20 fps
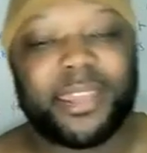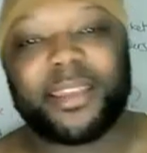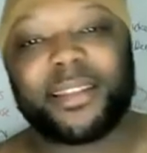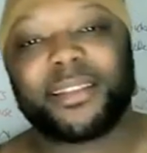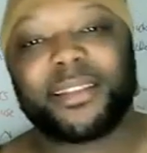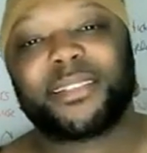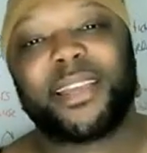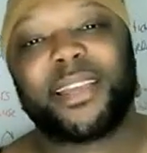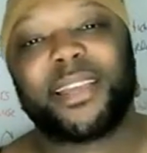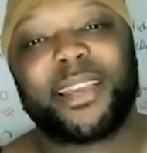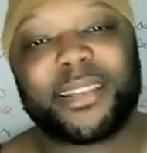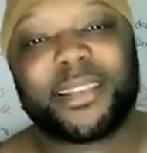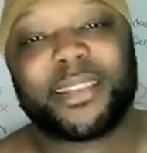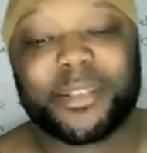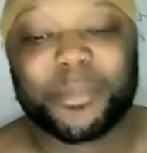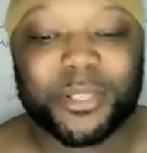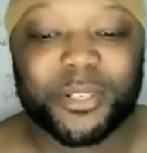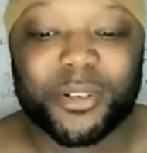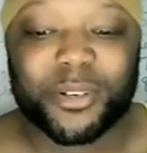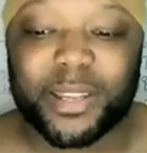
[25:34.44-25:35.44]
You understand?
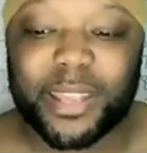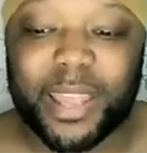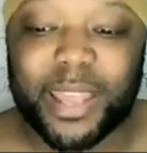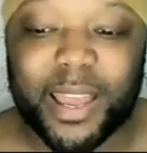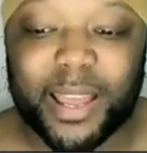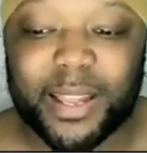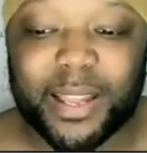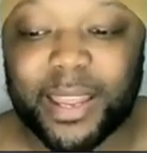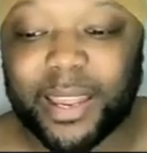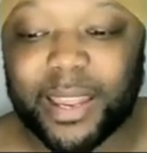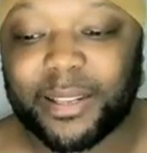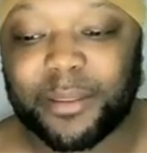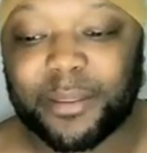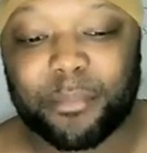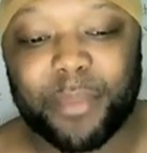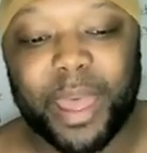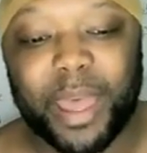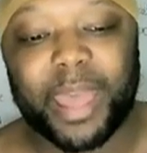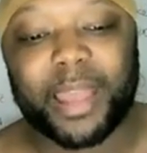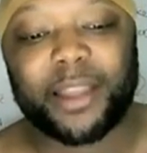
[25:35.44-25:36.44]
Because I'm showing y'all like
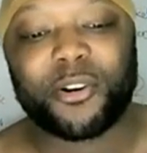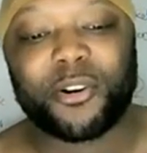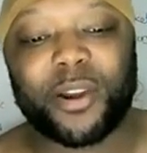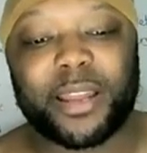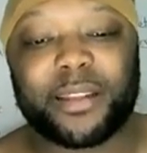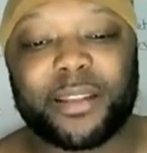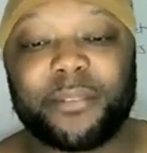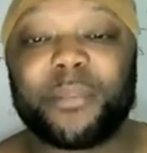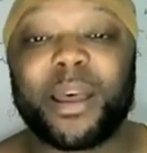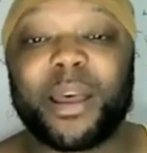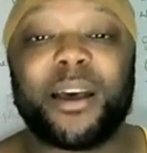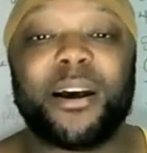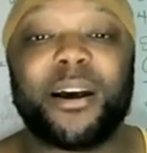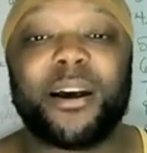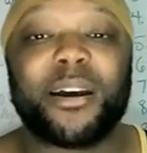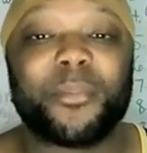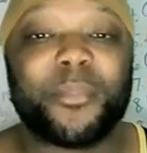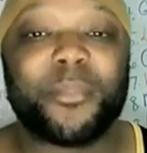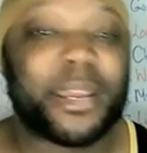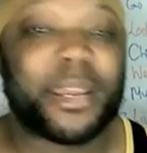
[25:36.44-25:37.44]
the background of my
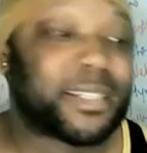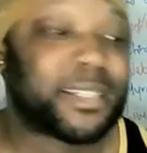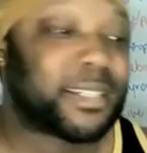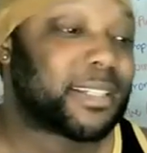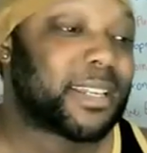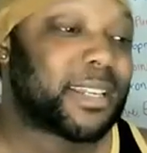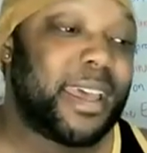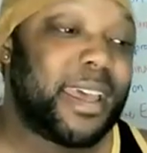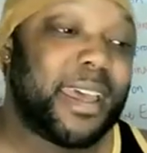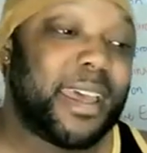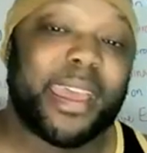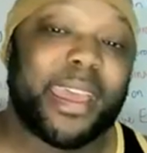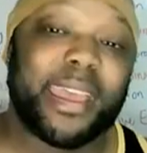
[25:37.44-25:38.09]
automations.